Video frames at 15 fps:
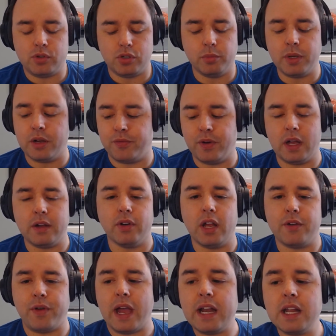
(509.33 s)
do me a favor,
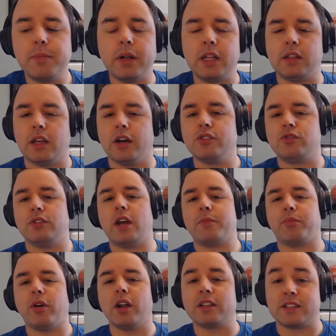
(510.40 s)
if anybody tells you
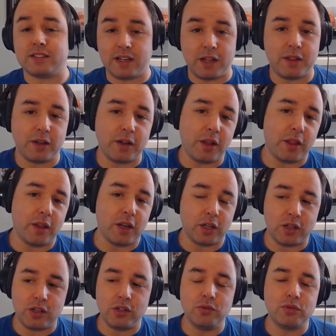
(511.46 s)
that product is anything other than a
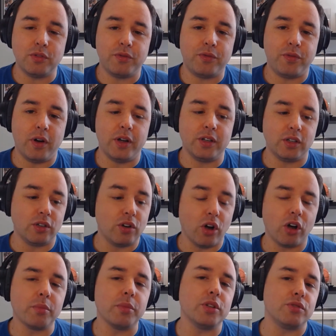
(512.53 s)
cute, fun,
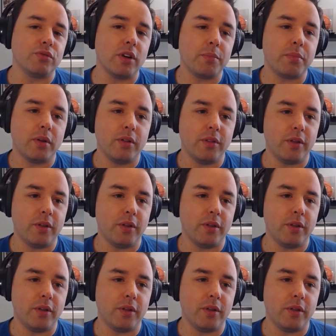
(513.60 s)
garbage rip,